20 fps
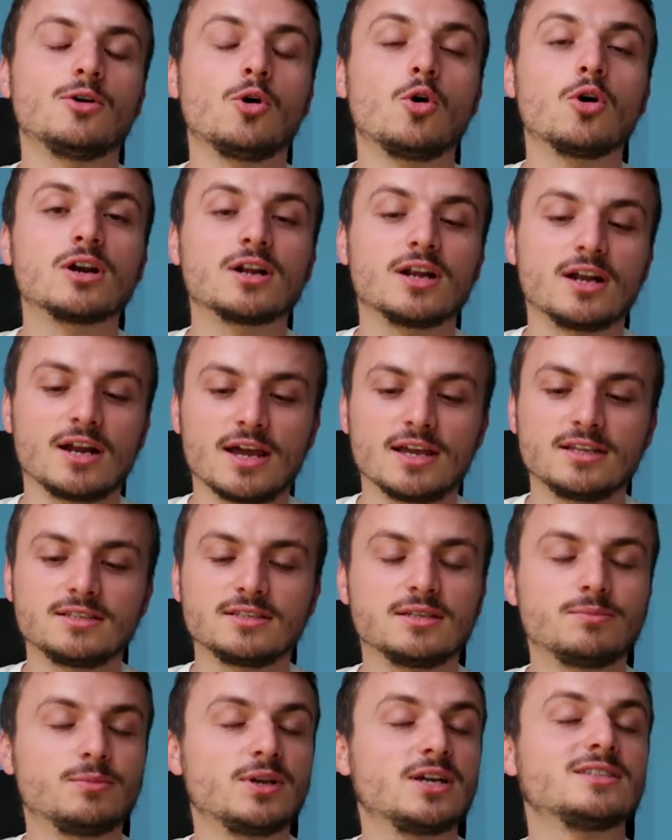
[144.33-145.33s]
organized,
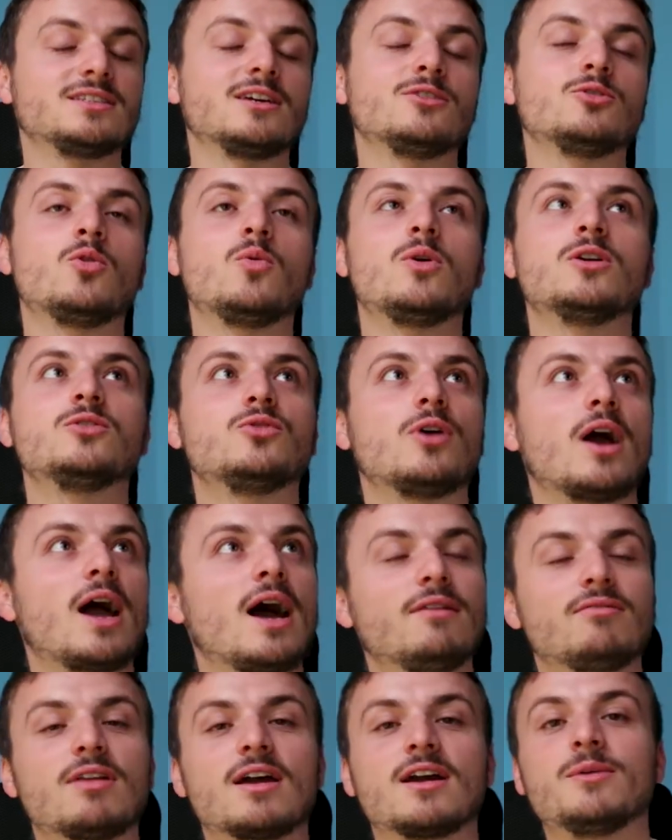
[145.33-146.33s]
because I don't want to
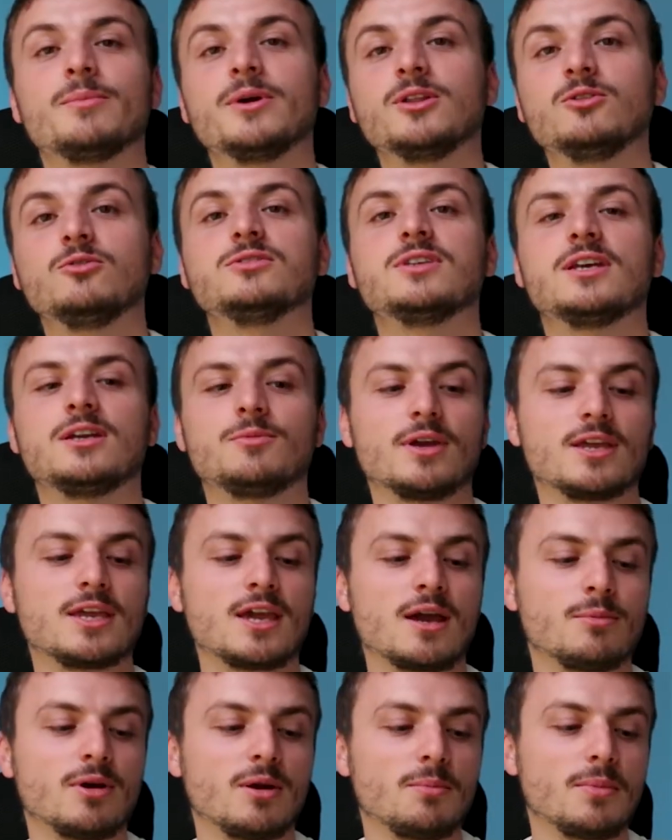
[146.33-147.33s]
have like a medusa in my
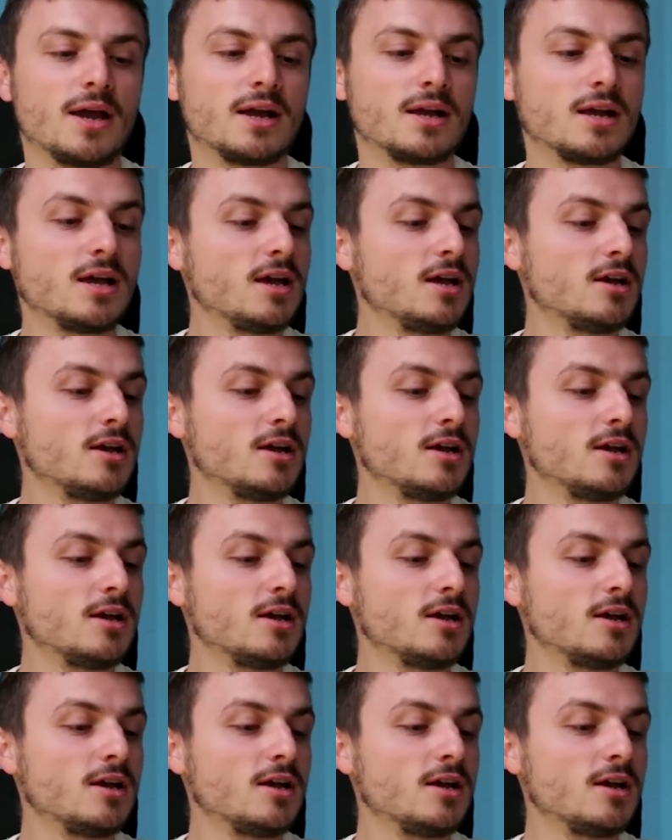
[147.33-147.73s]
camera bag.